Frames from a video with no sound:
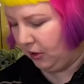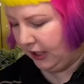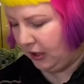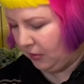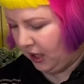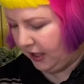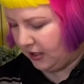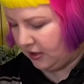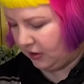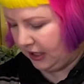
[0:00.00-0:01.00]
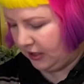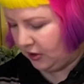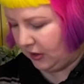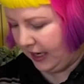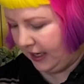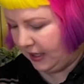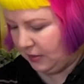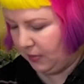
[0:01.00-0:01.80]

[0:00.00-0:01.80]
Like you might still need two hands,